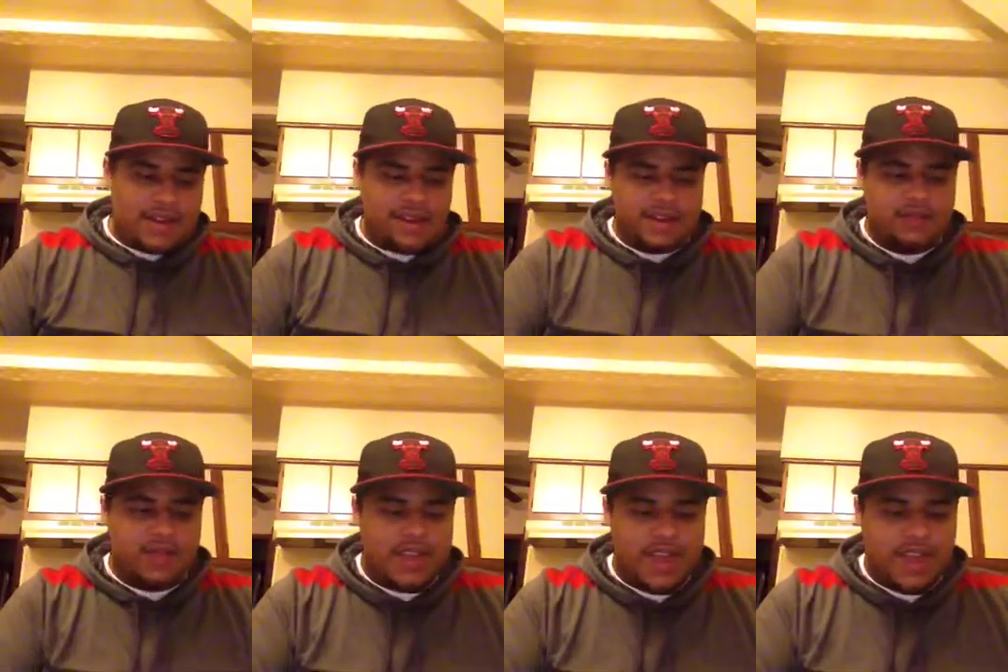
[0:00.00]
Next we
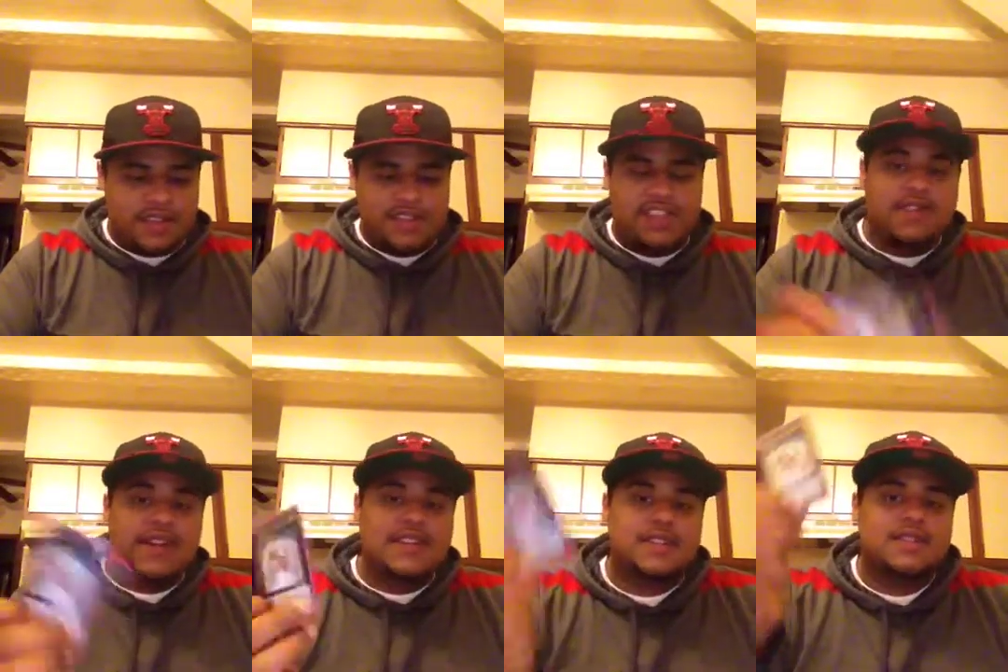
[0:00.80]
have
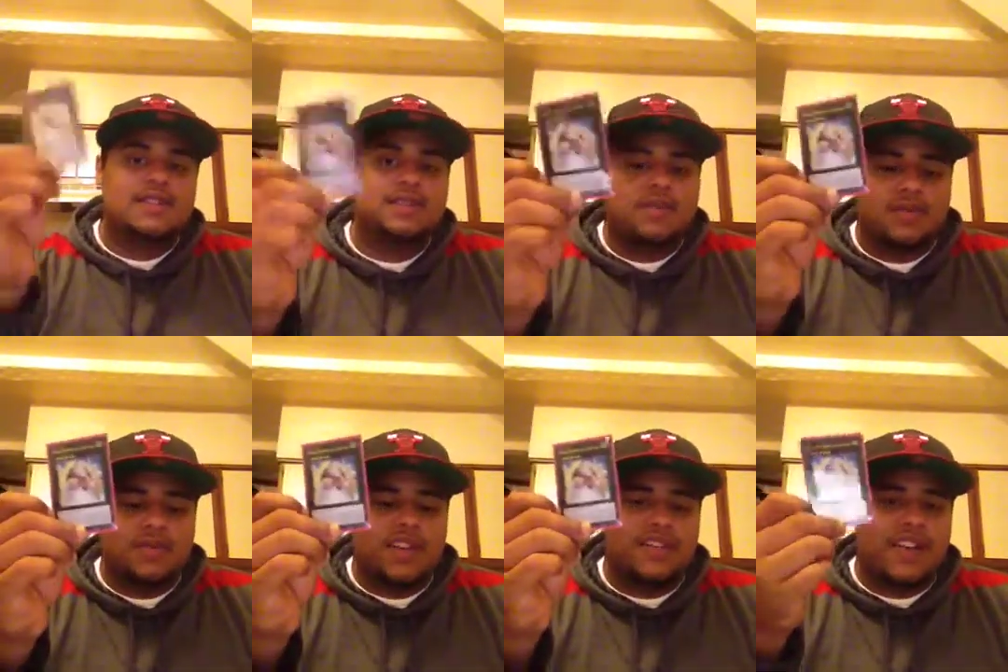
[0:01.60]
T-Ras,
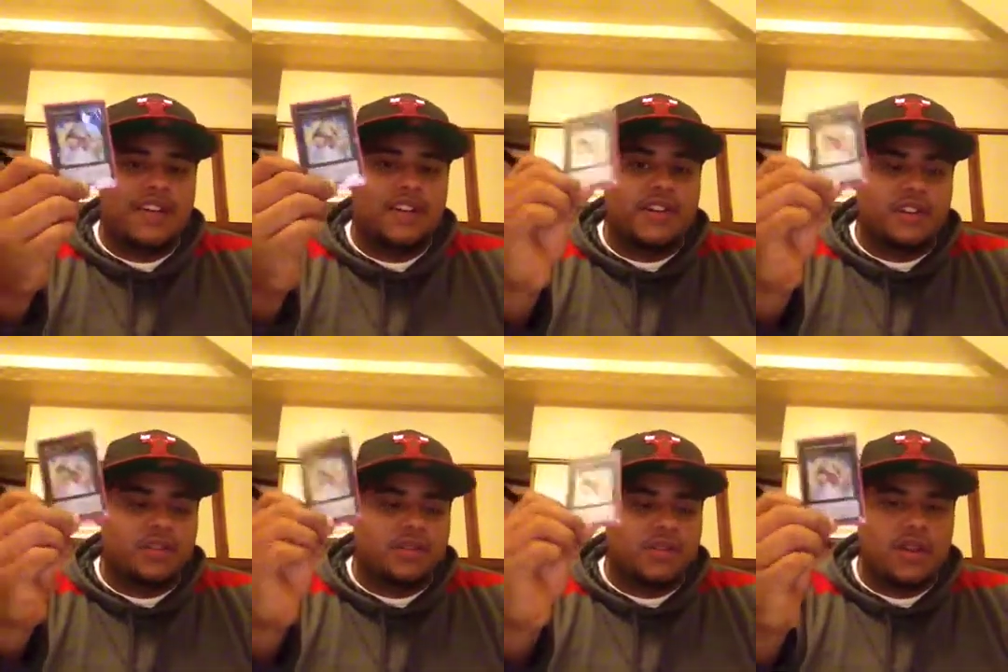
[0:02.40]
rank 5
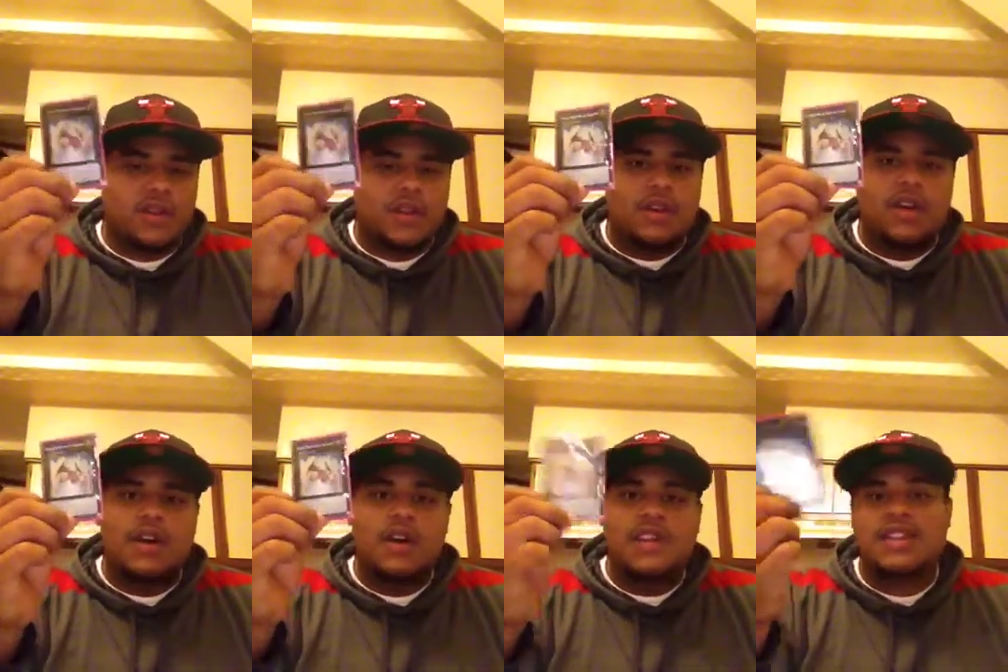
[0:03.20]
also.
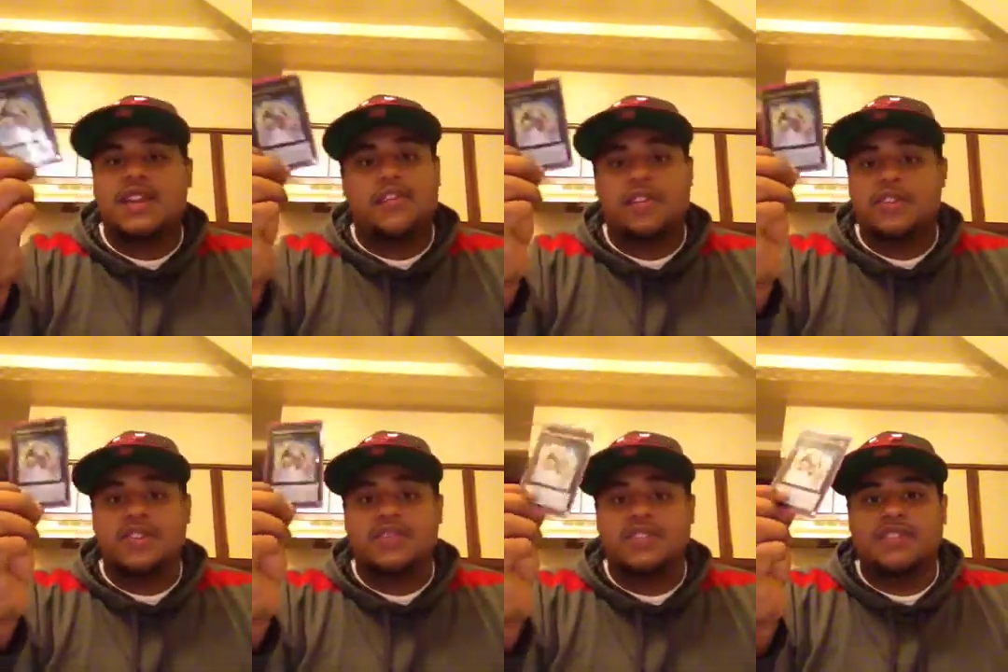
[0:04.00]
I've always
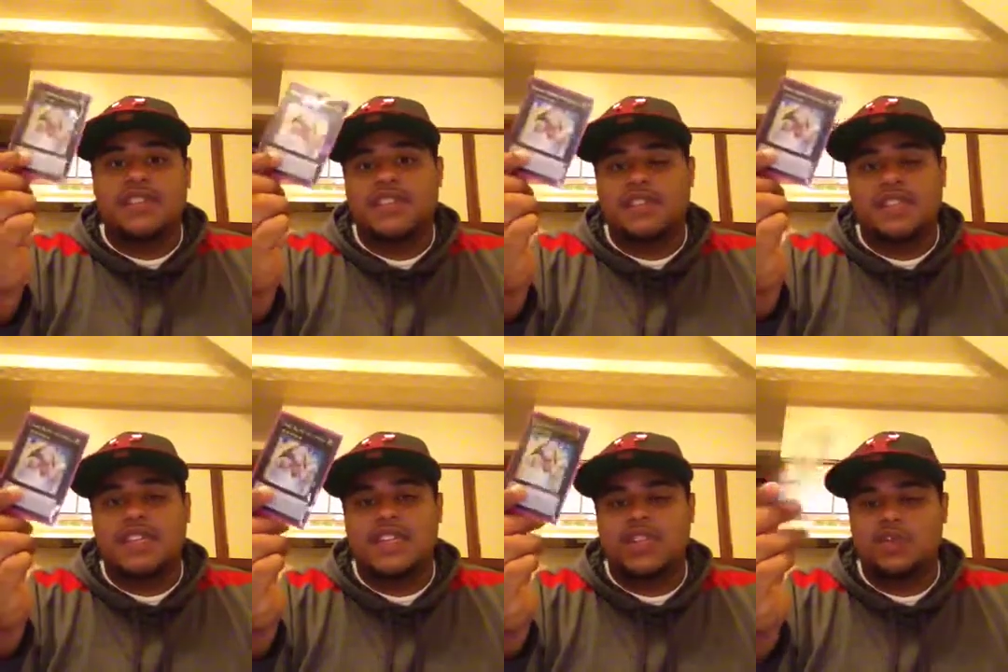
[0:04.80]
loved T-Ras, I
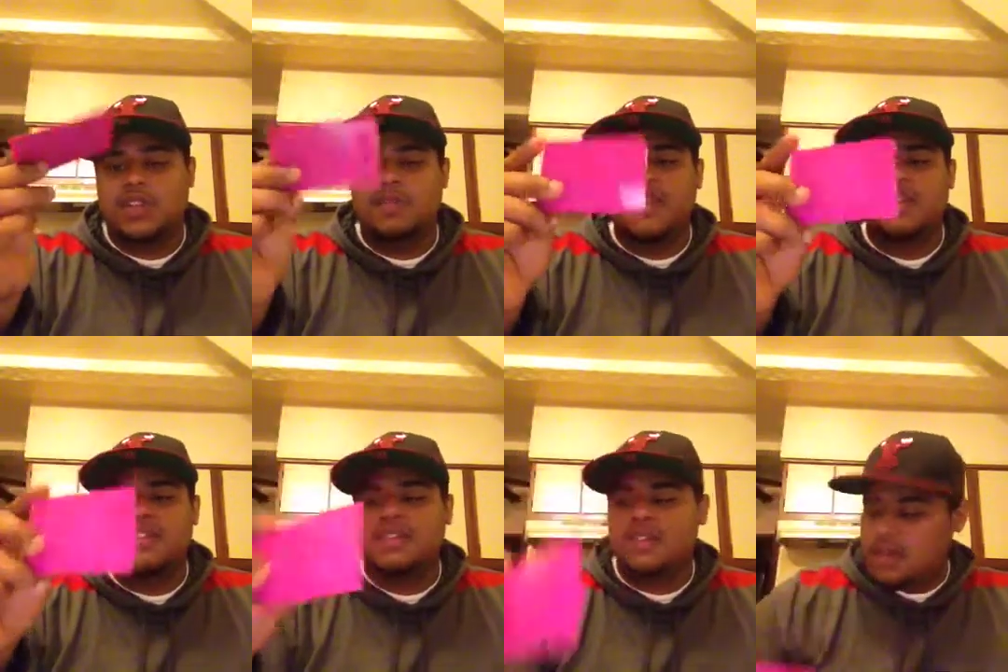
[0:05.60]
think he's really
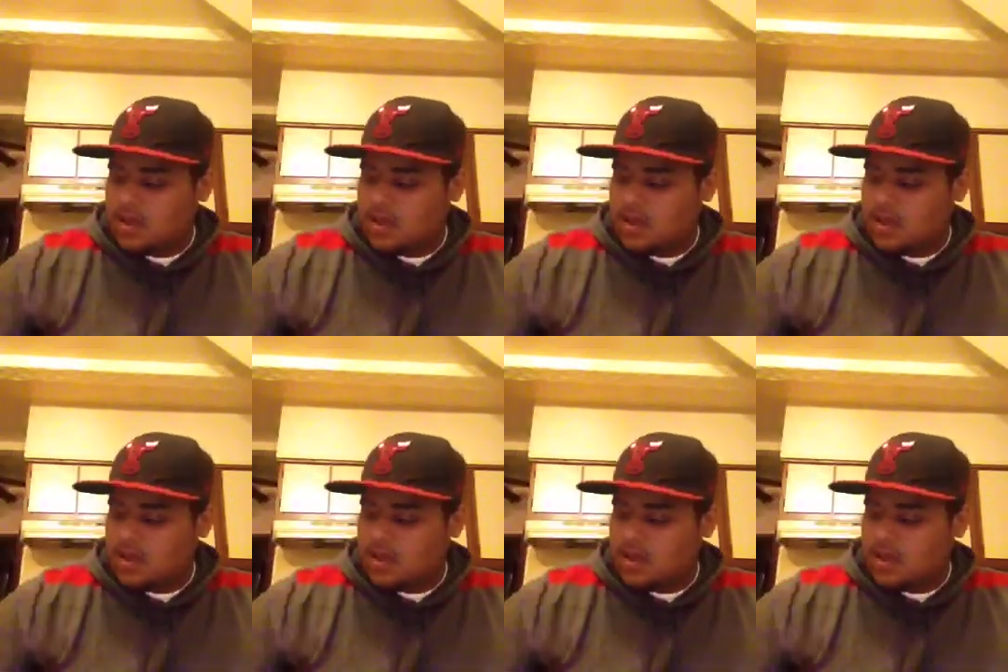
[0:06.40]
amazing.